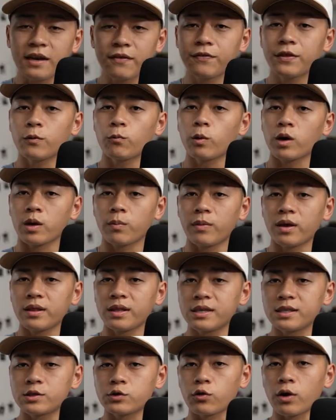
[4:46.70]
Definitely
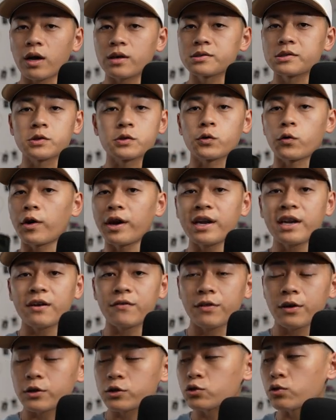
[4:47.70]
recommend these trousers or any
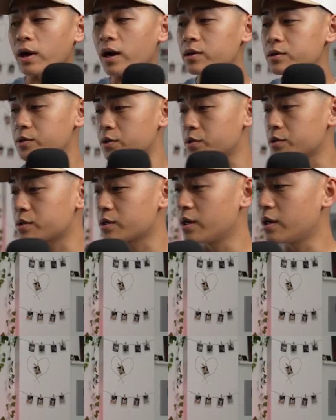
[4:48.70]
of their trousers.